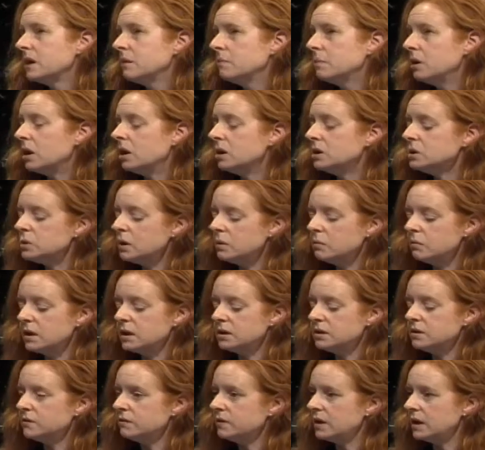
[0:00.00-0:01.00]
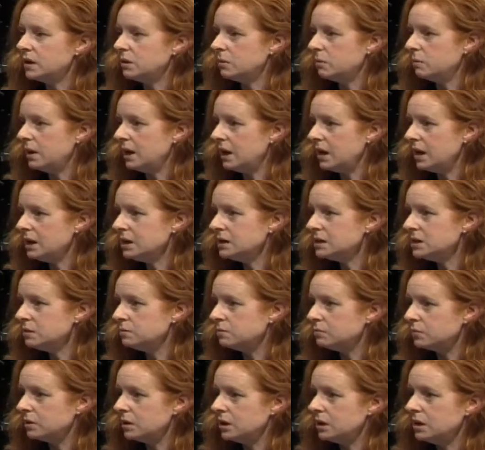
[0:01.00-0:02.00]
but also I wanted to find a way to
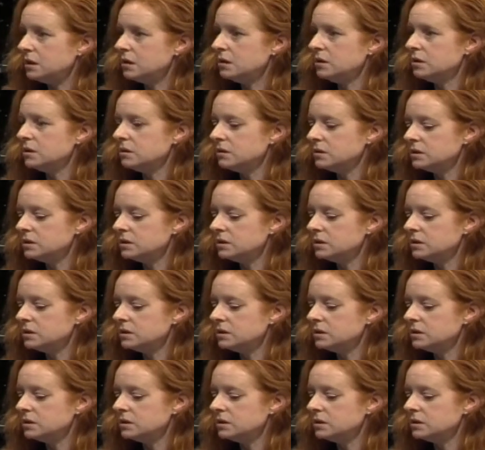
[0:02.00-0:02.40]
bring